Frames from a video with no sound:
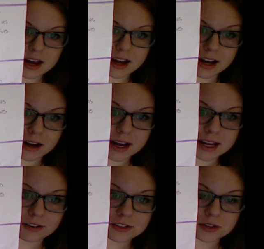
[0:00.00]
I
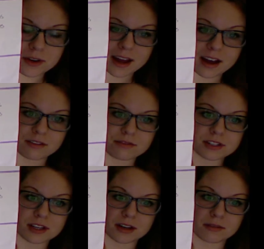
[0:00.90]
also have
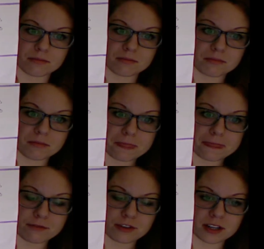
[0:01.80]
some
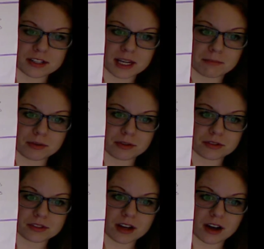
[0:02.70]
different
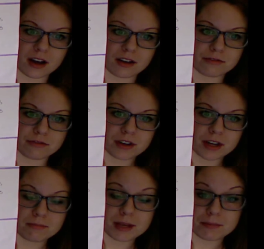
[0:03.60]
examples of
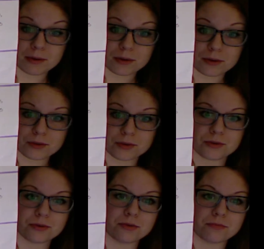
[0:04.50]
people
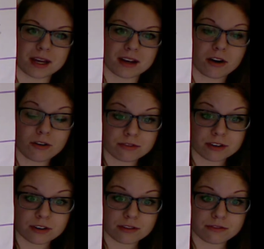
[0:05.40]
who may
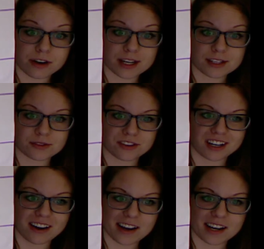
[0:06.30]
offer advice or
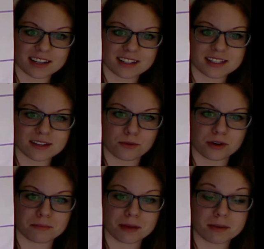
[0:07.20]
guidance,
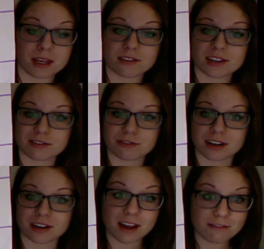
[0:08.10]
or maybe even
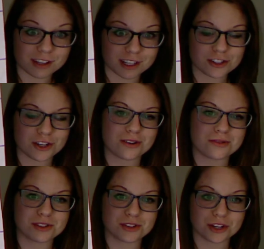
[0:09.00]
different Netflix
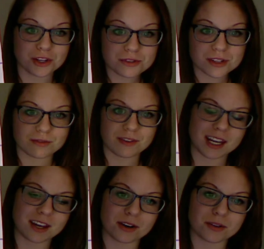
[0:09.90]
shows or YouTube
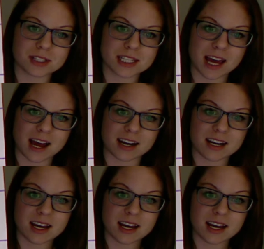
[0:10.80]
videos that